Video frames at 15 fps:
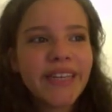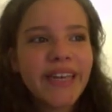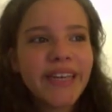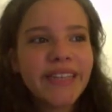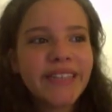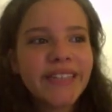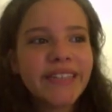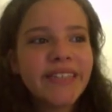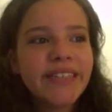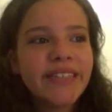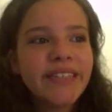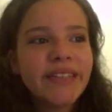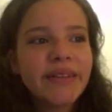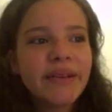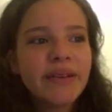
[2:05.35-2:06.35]
and
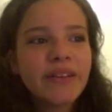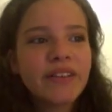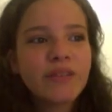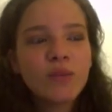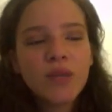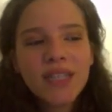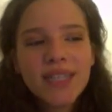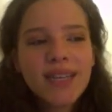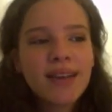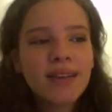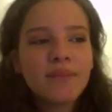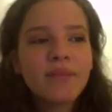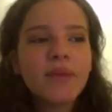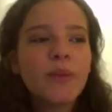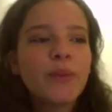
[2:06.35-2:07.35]
one time